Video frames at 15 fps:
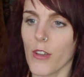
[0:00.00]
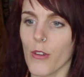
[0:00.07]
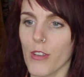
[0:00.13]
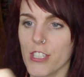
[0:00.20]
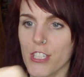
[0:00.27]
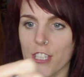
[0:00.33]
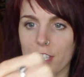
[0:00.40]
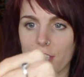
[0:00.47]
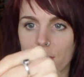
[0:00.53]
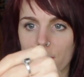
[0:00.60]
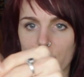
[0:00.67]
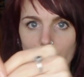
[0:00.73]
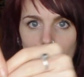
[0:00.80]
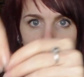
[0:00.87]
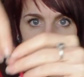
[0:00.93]
which
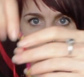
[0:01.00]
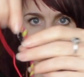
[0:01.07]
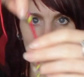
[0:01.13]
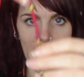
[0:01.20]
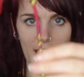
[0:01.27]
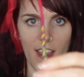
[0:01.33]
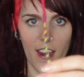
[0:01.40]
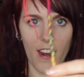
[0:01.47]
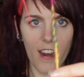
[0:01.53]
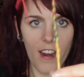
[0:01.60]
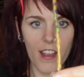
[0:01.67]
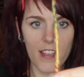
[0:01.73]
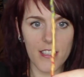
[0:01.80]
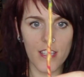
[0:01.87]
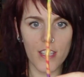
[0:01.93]
is right here.
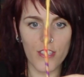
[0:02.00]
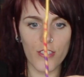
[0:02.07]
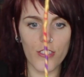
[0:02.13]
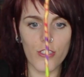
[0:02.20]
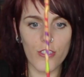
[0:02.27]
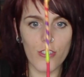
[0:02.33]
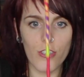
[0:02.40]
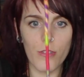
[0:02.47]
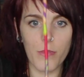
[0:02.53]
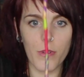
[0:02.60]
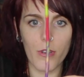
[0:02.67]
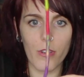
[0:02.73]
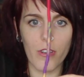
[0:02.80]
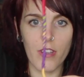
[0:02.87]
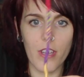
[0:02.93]
It says
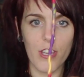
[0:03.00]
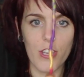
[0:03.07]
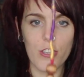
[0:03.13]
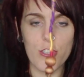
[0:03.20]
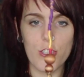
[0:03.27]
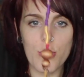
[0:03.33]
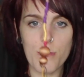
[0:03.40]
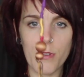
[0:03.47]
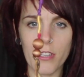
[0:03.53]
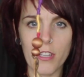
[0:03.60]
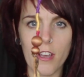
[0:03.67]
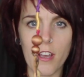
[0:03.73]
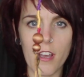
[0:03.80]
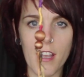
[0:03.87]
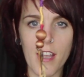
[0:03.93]
super, super
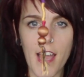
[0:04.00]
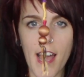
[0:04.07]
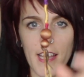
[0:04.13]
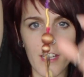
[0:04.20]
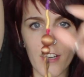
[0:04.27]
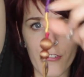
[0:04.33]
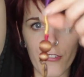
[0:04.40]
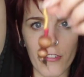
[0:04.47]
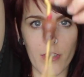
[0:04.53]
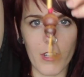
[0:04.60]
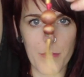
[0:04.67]
long, colorful.